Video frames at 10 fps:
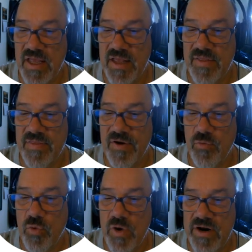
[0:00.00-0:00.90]
The
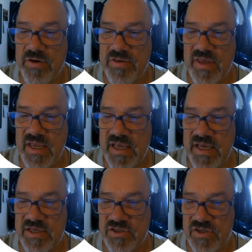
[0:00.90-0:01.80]
weird thing
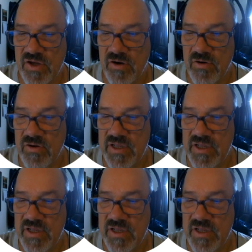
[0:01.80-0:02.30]
is, though,